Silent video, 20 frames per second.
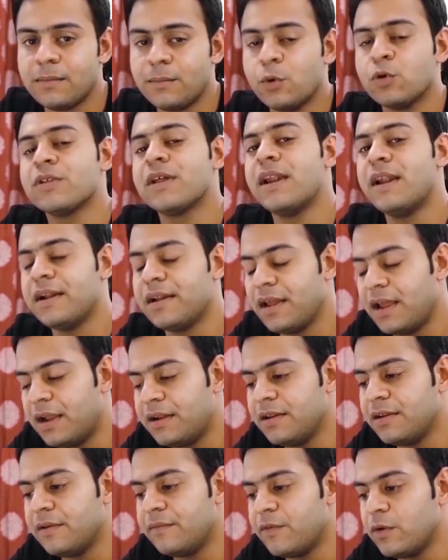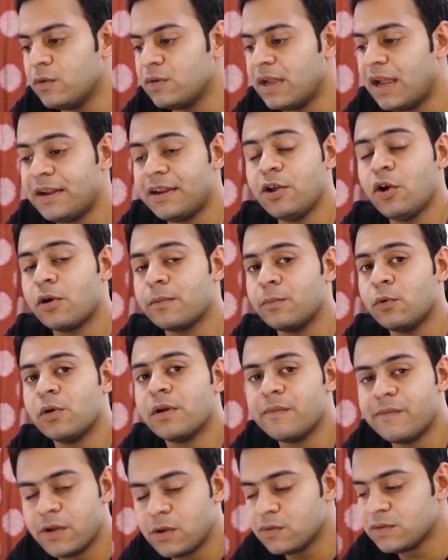more than 80 or more
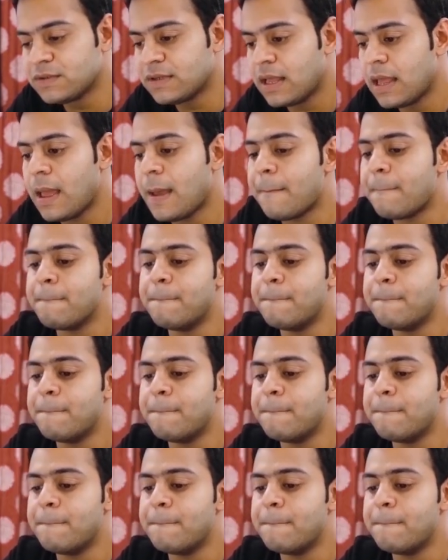reviews,